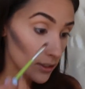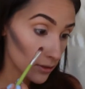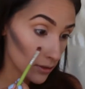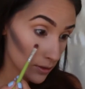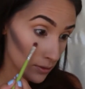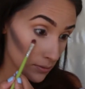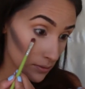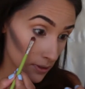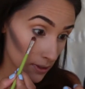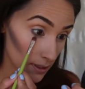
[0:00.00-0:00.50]
you
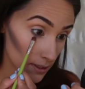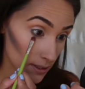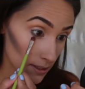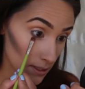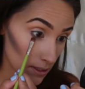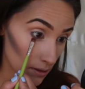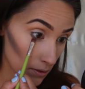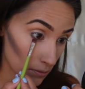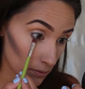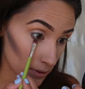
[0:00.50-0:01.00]
can really
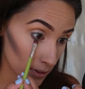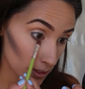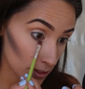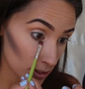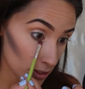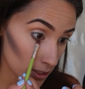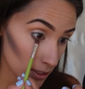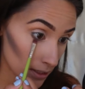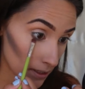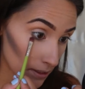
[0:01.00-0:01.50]
see the
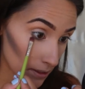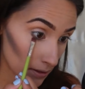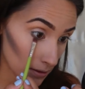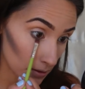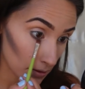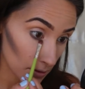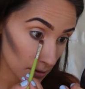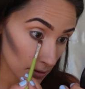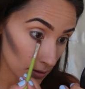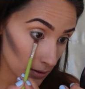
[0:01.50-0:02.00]
orange in
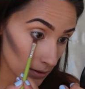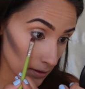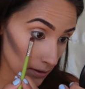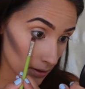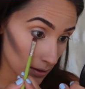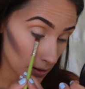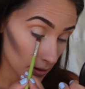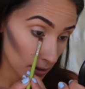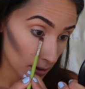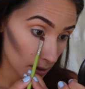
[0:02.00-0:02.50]

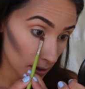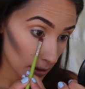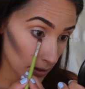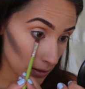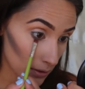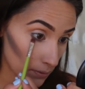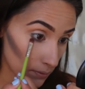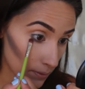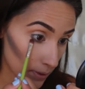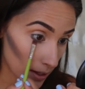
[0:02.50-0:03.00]
it
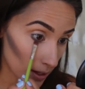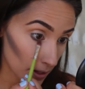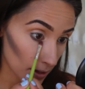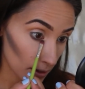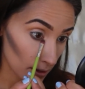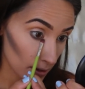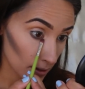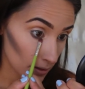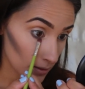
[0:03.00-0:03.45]
and the red.